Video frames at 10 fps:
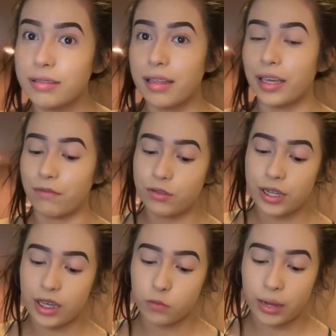Like, if you
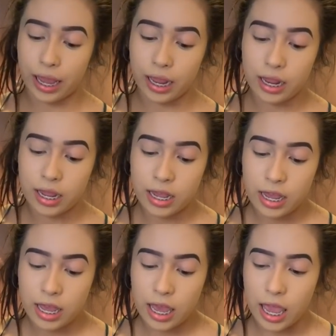take away
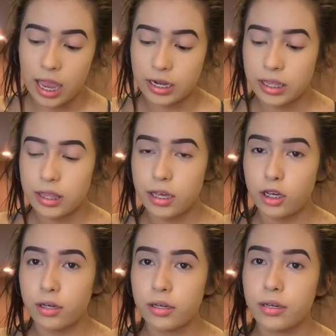
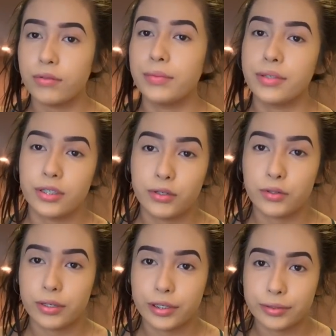anything from this
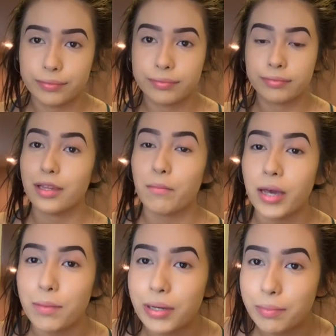tutorial,
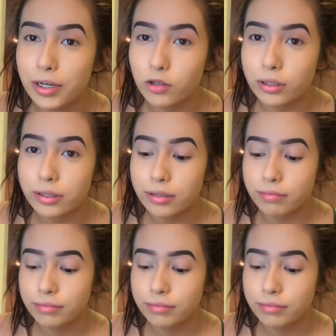my bare minerals.